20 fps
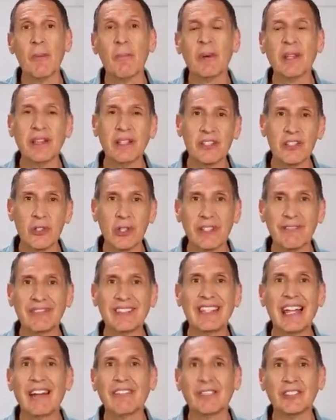but the sort of
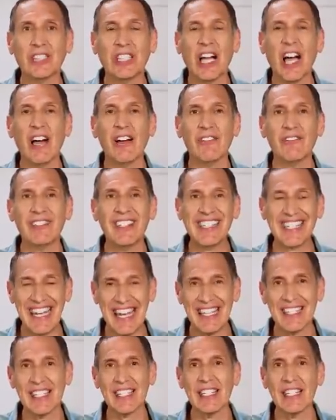level of
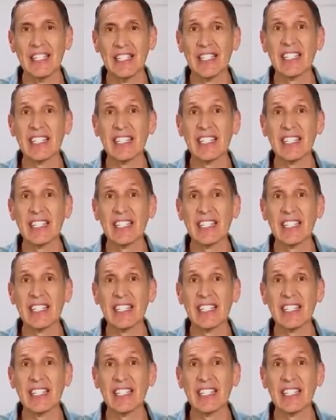intensity is